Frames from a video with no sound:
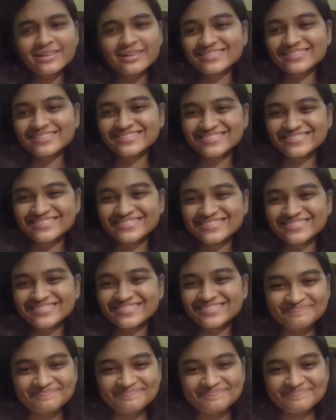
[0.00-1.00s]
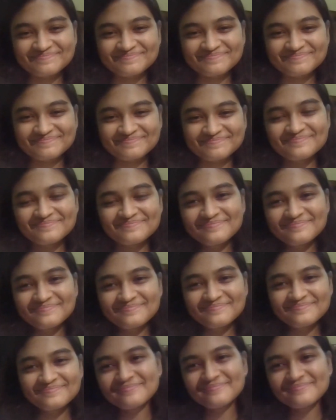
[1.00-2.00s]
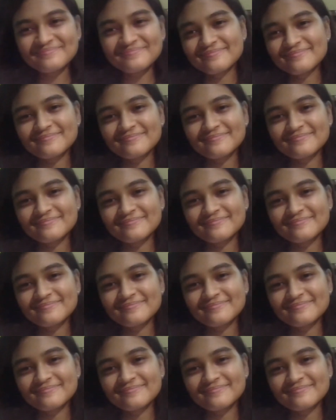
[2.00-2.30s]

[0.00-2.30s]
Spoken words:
(no one is talking)